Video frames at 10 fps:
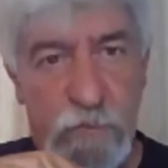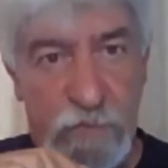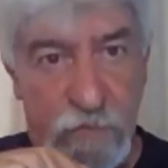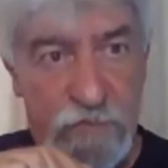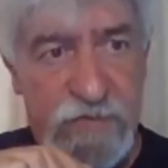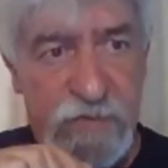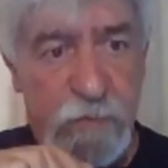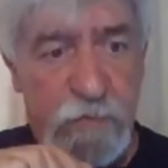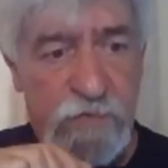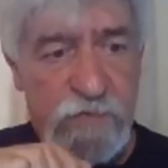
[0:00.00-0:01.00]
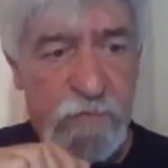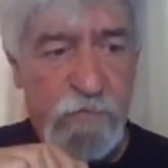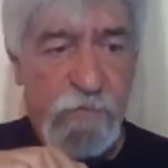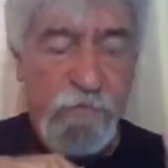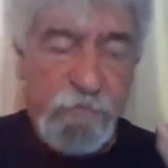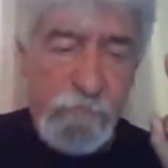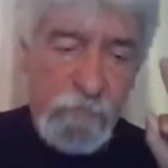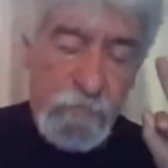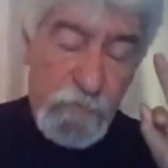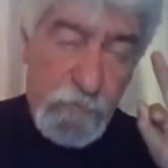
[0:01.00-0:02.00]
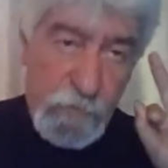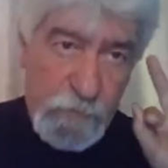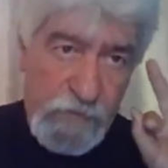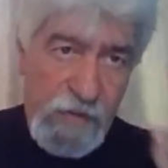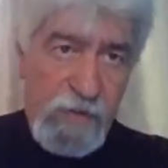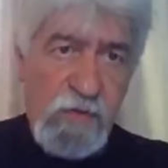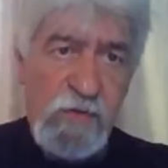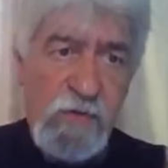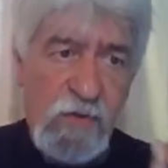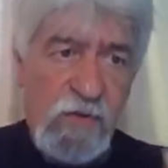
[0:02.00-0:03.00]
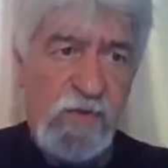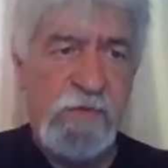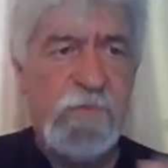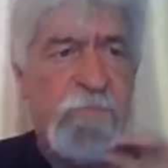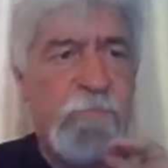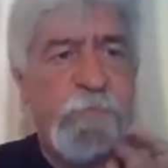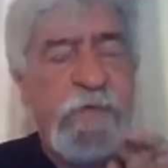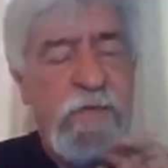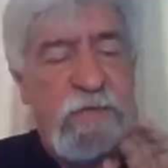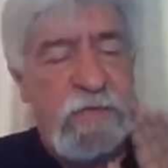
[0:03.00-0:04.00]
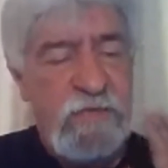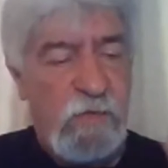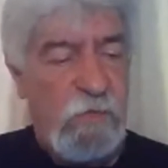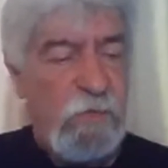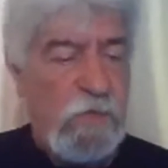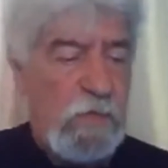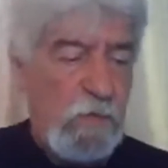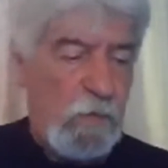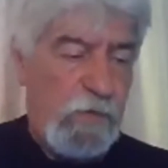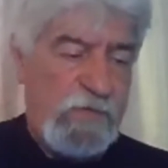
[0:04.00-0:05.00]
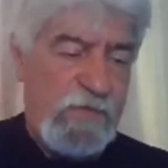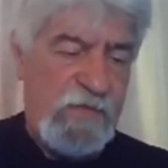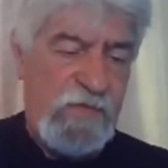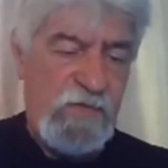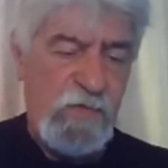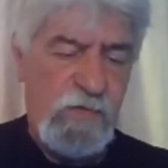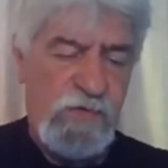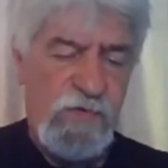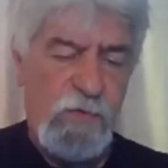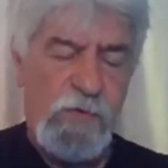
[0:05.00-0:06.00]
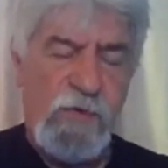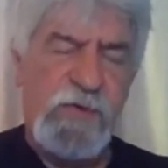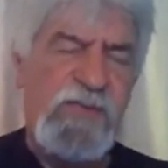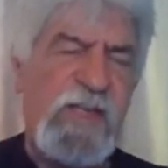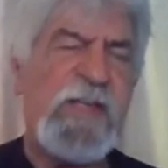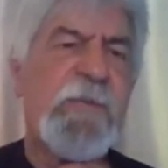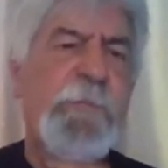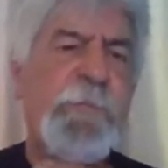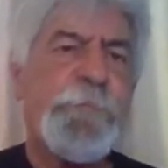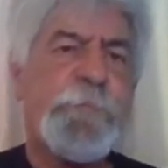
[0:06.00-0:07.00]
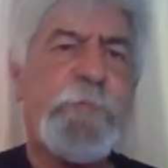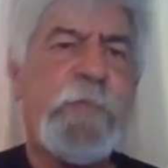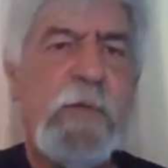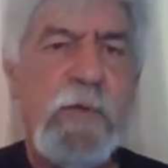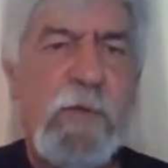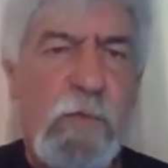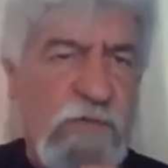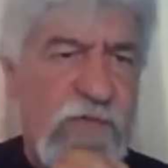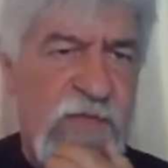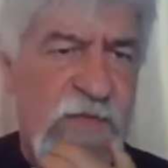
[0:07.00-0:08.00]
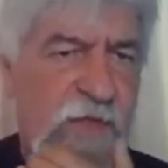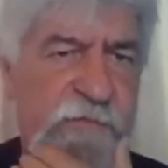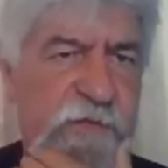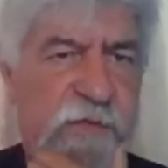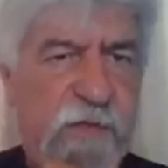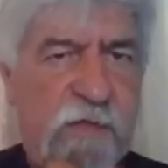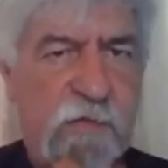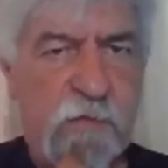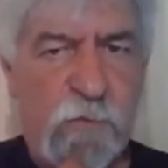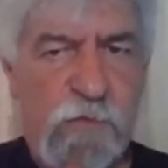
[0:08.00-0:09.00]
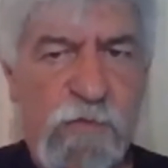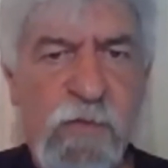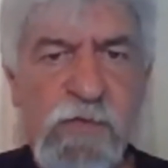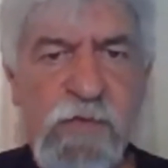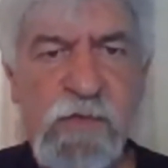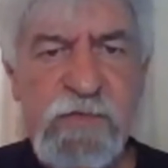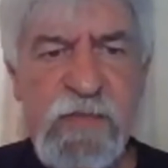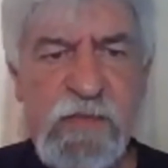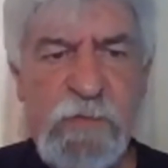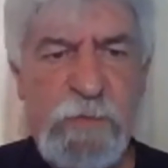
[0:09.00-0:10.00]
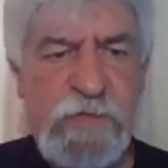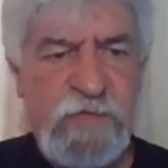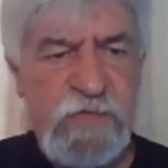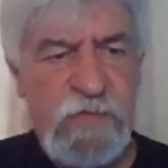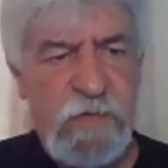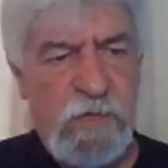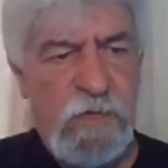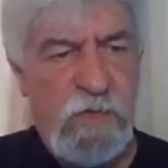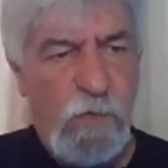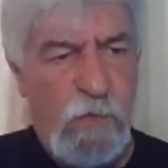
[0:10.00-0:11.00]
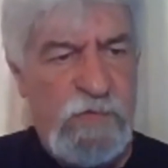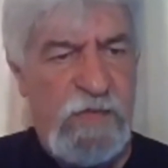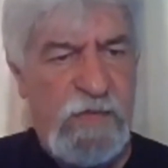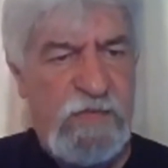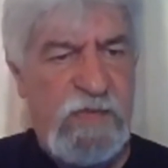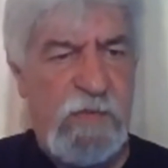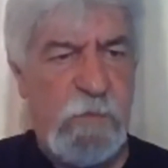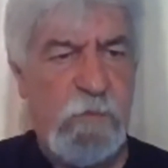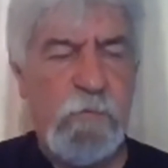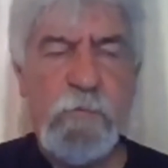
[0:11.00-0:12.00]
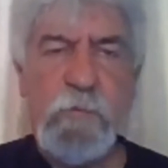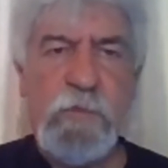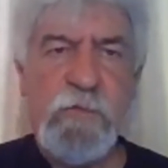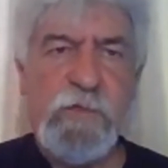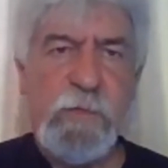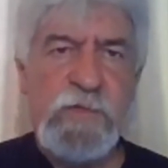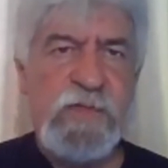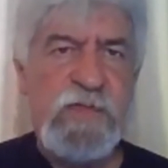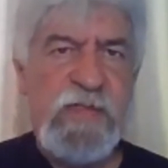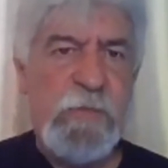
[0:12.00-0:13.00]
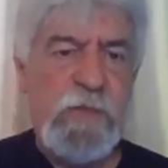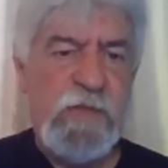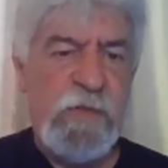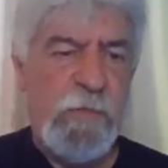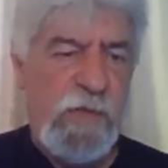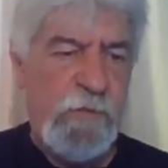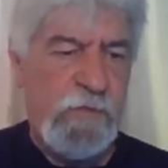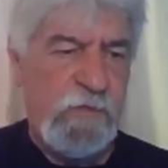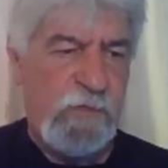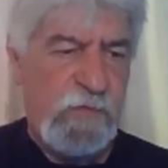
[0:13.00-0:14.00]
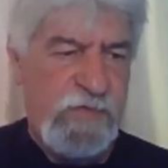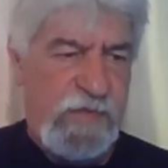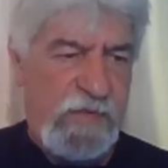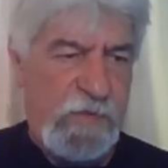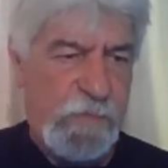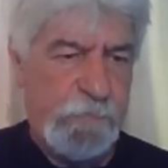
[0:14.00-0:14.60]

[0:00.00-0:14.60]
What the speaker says: Those three words. From now on. So let's get into the Word of God. Jacob was this conniving guy. We know that Jacob has always had a scheme. If there was a schemer in the Bible, it was Jacob.